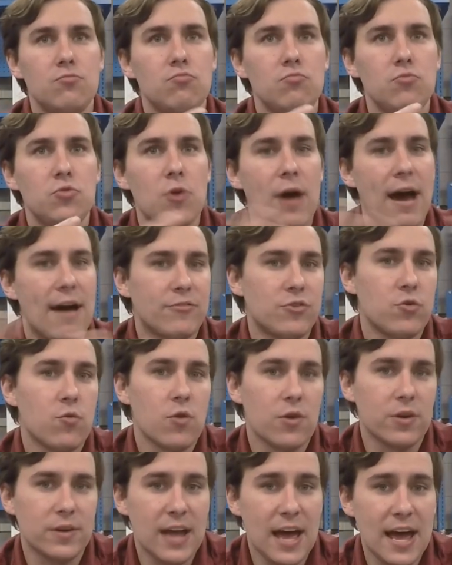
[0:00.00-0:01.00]
you have to
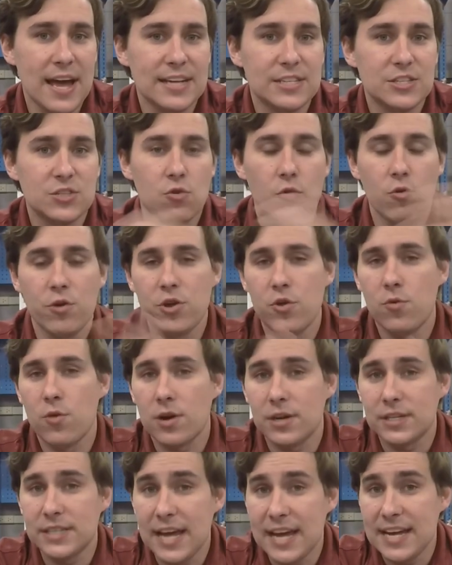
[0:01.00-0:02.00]
work nights, or you
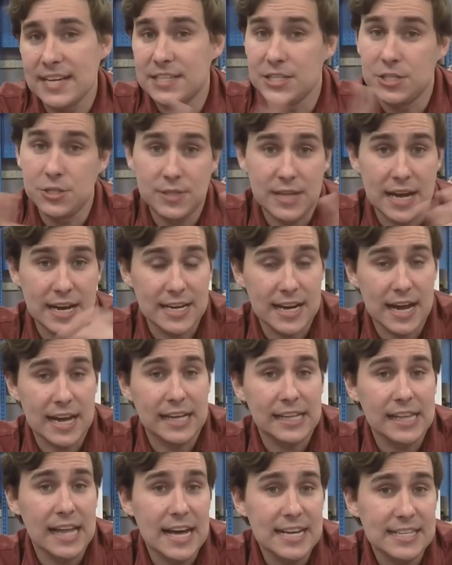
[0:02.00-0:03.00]
work days and you take night
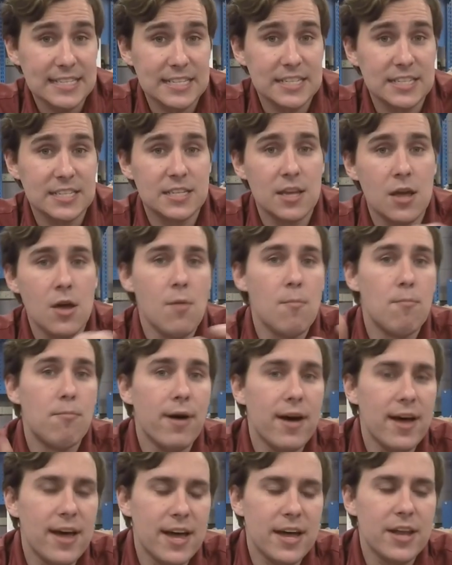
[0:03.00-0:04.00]
classes,
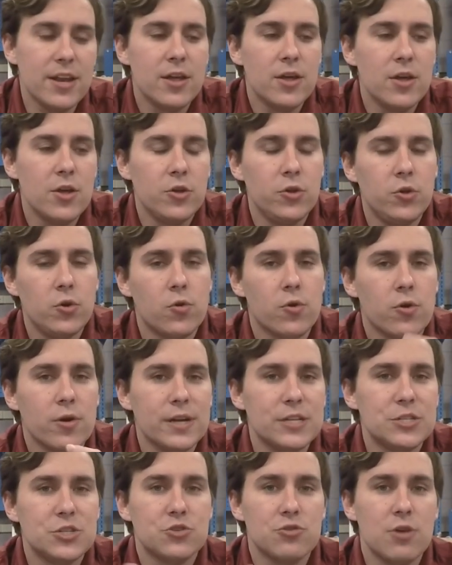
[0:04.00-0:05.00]
but your
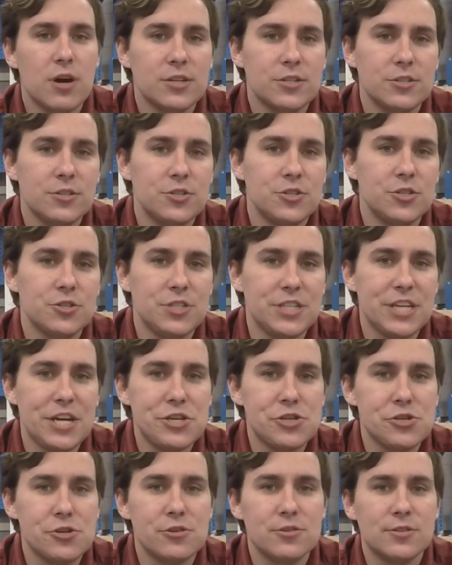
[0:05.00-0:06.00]
instructors, your
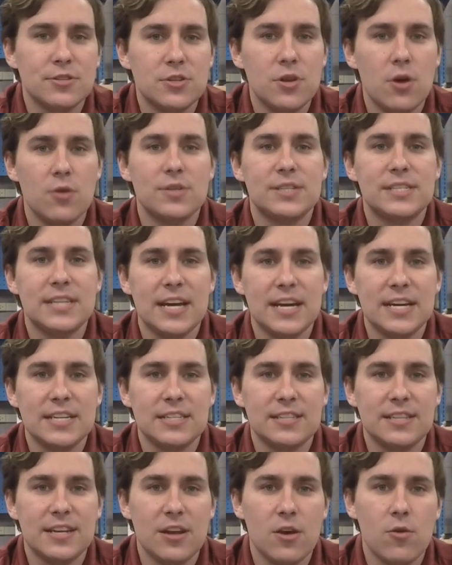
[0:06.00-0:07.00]
teachers know the
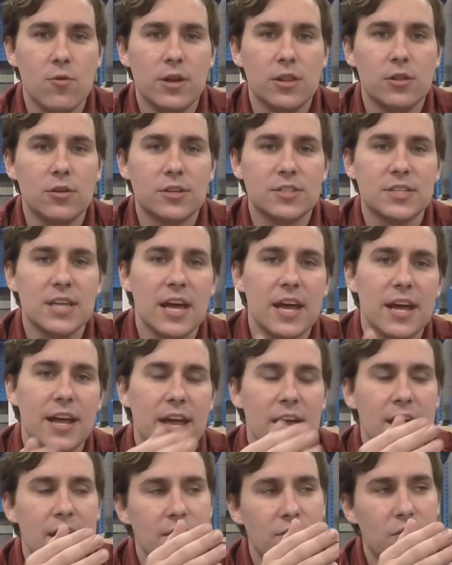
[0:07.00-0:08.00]
test. They know what it looks
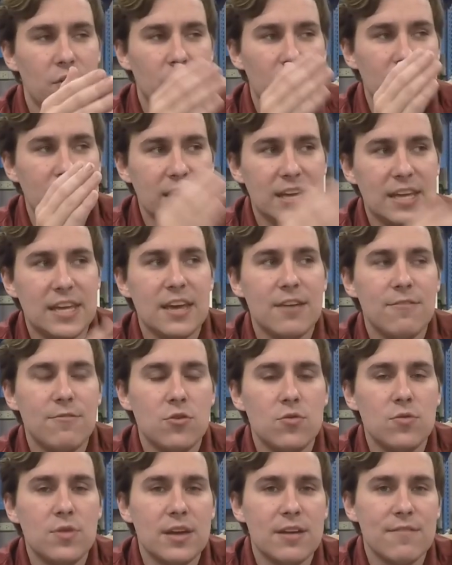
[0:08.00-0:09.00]
like. They're going to give
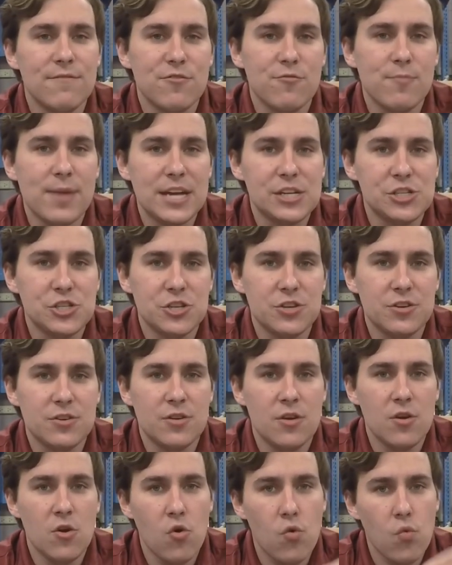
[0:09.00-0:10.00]
you the
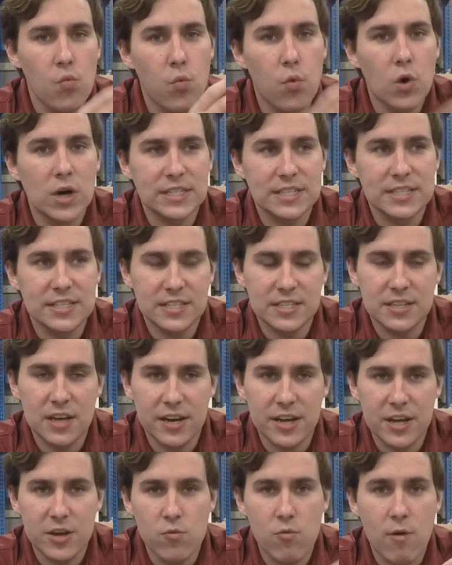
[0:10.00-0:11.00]
information, what to
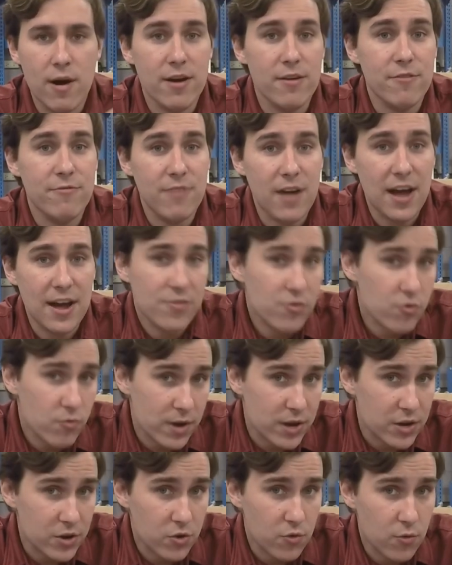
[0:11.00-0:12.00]
study, where to find the
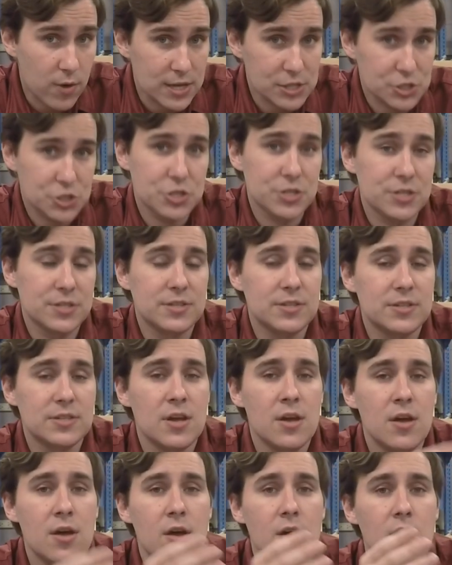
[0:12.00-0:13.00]
written questions,
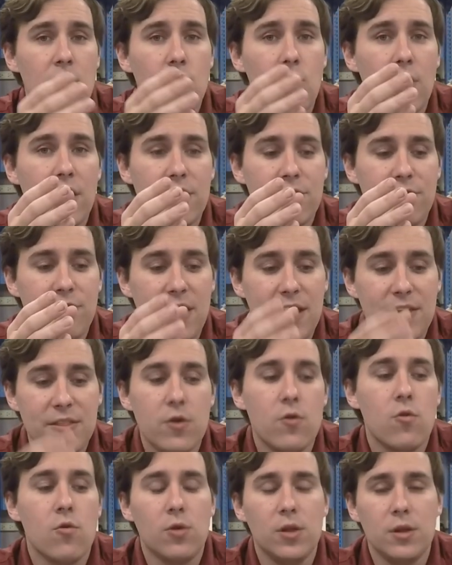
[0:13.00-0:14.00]
where to find the
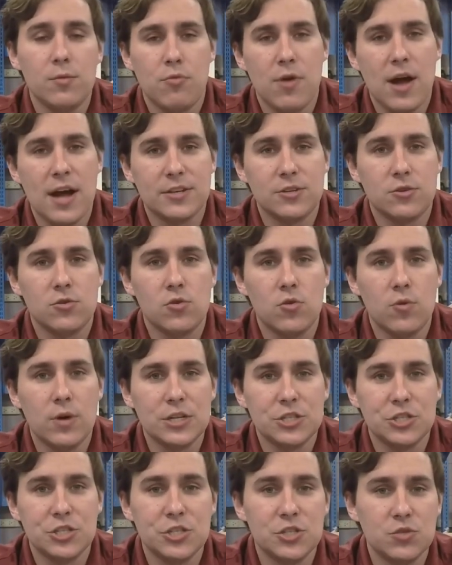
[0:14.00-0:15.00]
oral and practical
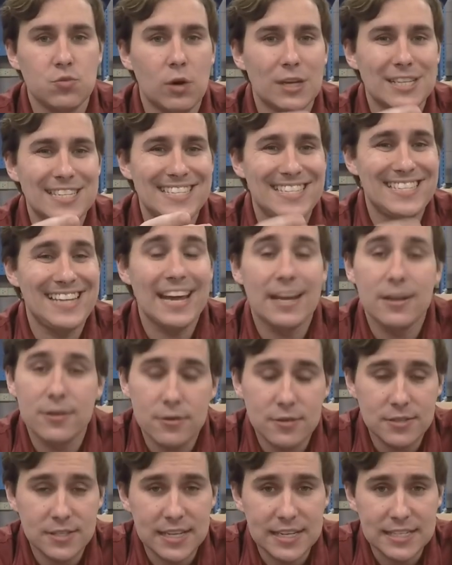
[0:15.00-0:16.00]
questions, what
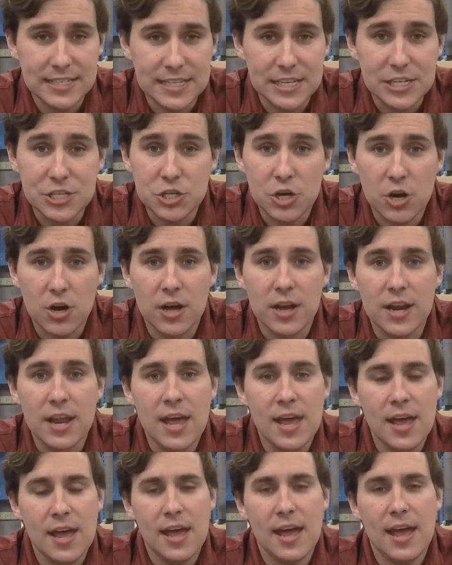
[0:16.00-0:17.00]
standards they teach on,
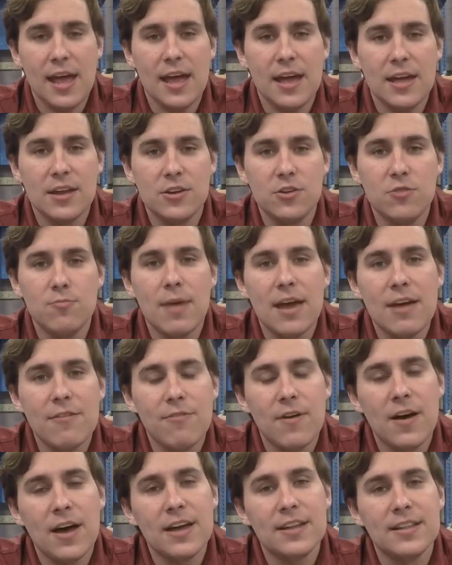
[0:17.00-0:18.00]
and you may
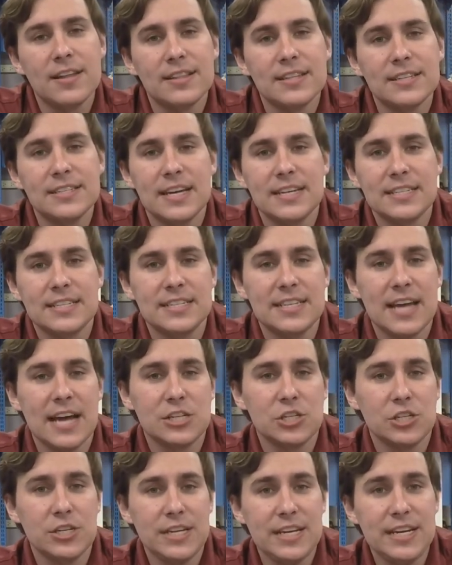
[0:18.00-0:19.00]
find that the test is
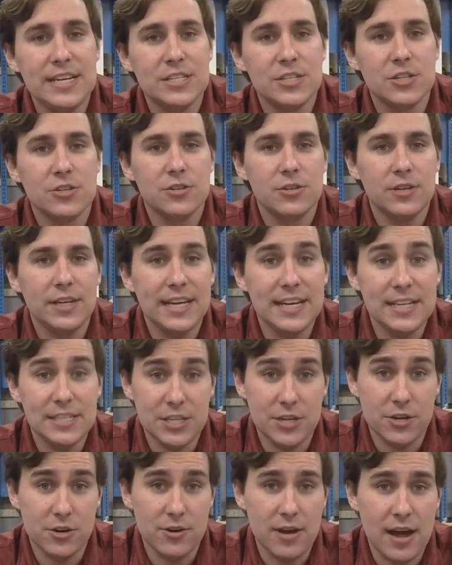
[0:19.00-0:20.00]
actually
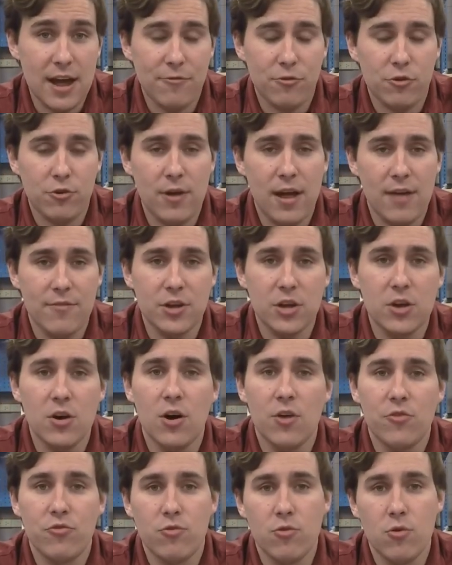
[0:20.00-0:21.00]
easier after having
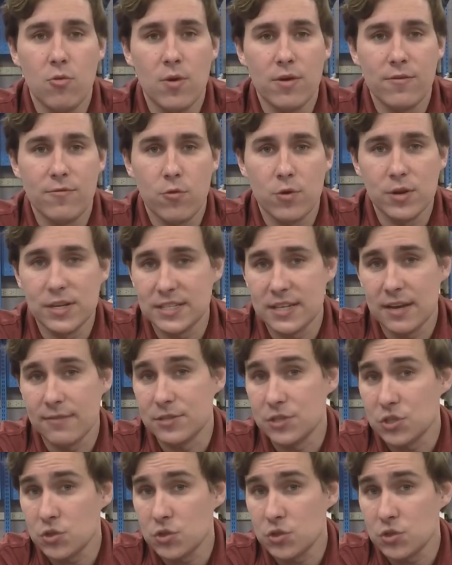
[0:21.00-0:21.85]
gone through a 147